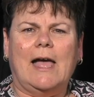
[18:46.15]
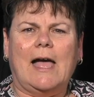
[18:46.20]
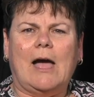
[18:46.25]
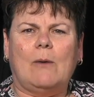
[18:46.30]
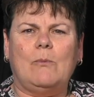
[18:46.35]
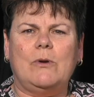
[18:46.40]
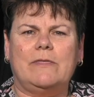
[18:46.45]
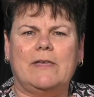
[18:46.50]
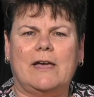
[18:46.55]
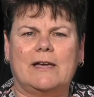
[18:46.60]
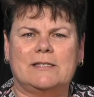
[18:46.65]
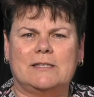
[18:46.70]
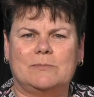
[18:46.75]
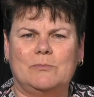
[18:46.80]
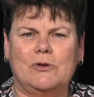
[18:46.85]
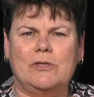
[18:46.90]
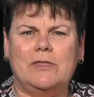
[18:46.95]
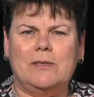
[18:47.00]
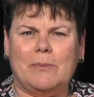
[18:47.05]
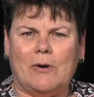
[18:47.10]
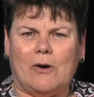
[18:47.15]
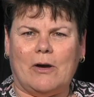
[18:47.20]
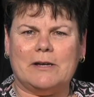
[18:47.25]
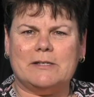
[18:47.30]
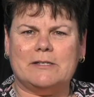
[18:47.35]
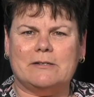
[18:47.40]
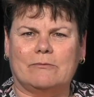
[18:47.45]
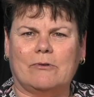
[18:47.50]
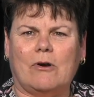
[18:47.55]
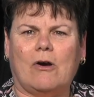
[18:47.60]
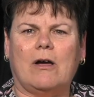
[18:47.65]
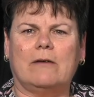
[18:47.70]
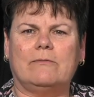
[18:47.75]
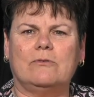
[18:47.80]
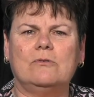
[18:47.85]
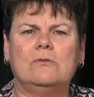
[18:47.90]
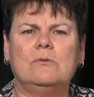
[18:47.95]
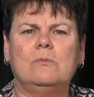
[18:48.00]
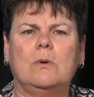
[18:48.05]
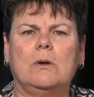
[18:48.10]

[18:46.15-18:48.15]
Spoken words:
And with our smoothie bikes arrival,